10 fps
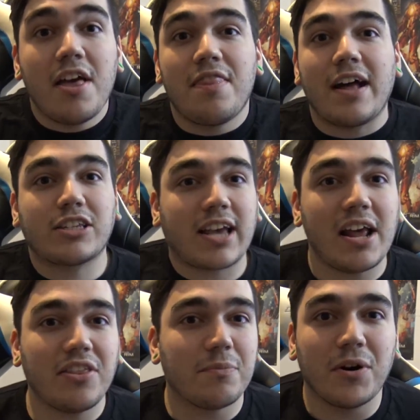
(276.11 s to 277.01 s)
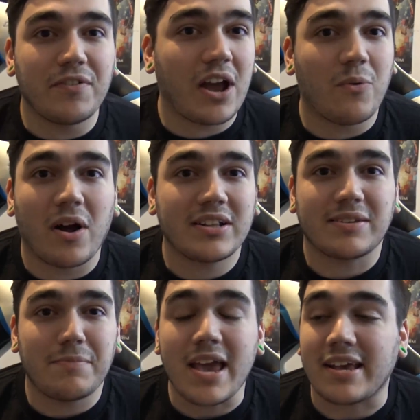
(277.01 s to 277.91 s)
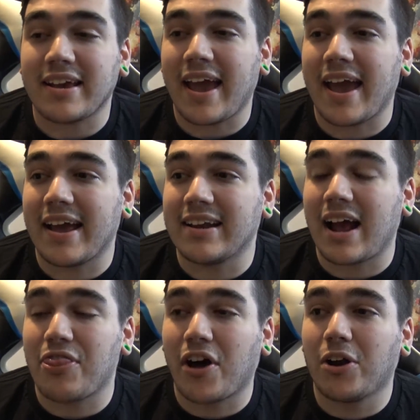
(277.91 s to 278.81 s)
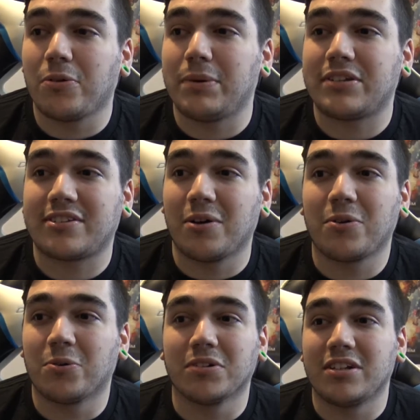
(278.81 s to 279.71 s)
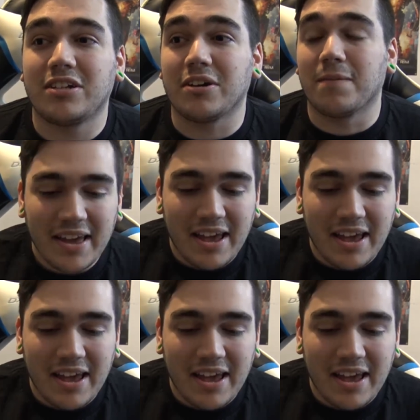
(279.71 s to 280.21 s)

That's kind of the movie I wanted to make, and I thought it would be so cool to do.